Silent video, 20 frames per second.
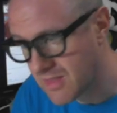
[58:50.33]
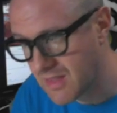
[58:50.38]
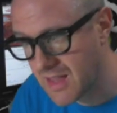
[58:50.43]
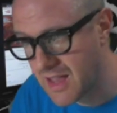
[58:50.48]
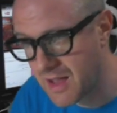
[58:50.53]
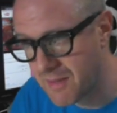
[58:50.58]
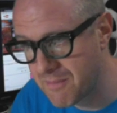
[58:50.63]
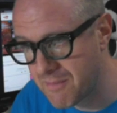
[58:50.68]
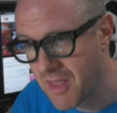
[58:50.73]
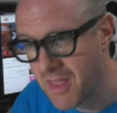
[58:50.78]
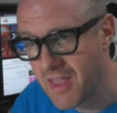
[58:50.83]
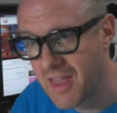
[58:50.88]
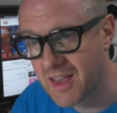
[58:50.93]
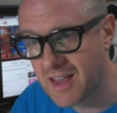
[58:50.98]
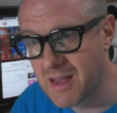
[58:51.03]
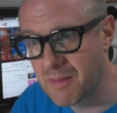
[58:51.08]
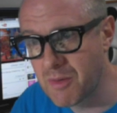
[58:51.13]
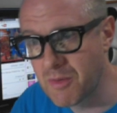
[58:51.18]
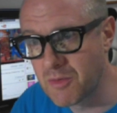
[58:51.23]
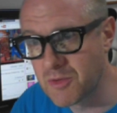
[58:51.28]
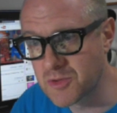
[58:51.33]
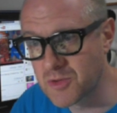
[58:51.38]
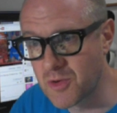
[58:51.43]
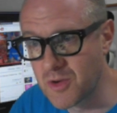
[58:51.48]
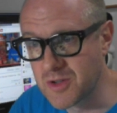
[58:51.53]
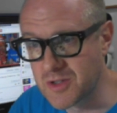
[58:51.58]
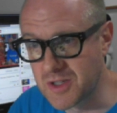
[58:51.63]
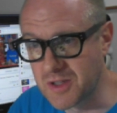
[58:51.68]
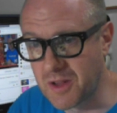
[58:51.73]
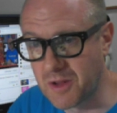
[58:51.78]
A couple more
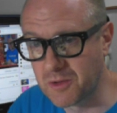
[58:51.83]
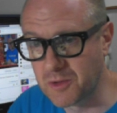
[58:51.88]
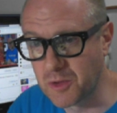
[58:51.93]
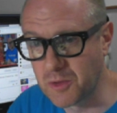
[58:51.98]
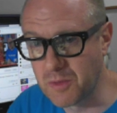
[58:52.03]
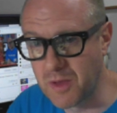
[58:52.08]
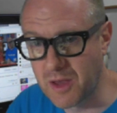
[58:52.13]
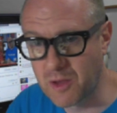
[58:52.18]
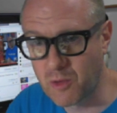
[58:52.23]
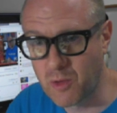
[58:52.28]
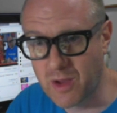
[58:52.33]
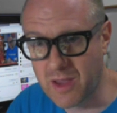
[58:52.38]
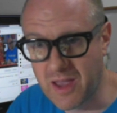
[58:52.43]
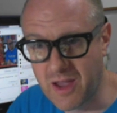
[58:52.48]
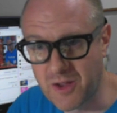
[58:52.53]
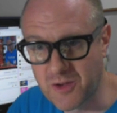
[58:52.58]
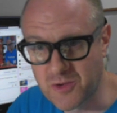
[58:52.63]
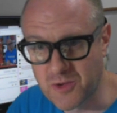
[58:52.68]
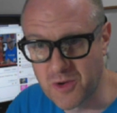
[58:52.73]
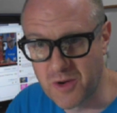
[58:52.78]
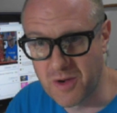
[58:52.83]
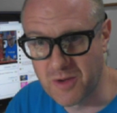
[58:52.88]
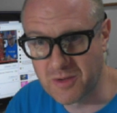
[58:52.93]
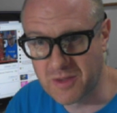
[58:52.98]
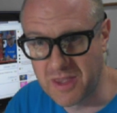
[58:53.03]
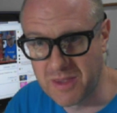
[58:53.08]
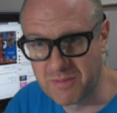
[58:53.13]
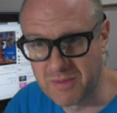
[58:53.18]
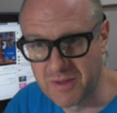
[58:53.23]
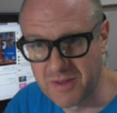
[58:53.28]
stories and I'll do a quick outro. I'll
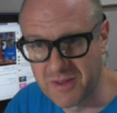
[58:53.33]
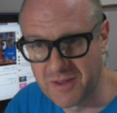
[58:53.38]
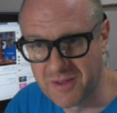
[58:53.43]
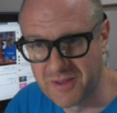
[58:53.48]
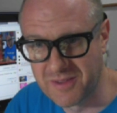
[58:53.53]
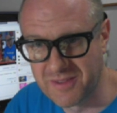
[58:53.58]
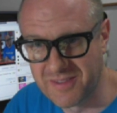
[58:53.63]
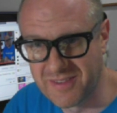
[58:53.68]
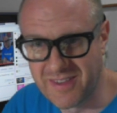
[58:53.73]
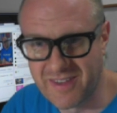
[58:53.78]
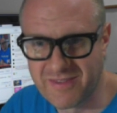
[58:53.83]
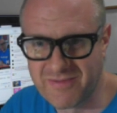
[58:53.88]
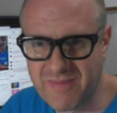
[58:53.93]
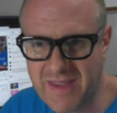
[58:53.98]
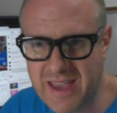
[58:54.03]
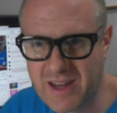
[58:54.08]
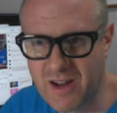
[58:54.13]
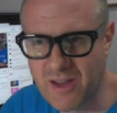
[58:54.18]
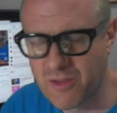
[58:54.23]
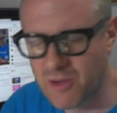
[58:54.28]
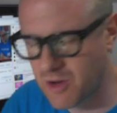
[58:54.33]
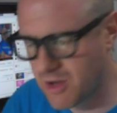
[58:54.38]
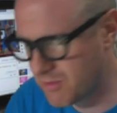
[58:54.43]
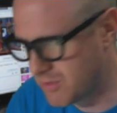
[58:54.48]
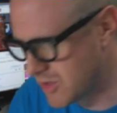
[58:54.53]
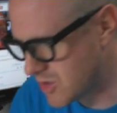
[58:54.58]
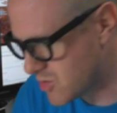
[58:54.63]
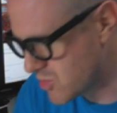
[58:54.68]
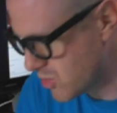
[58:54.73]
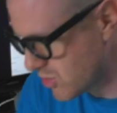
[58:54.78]
keep it. Man, I thought I'd
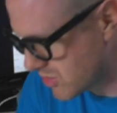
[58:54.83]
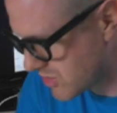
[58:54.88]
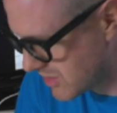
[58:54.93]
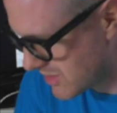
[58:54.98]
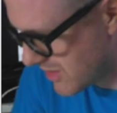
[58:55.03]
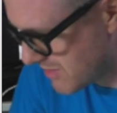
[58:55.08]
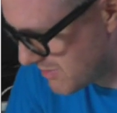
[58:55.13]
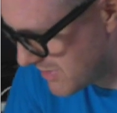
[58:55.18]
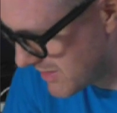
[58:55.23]
be short tonight,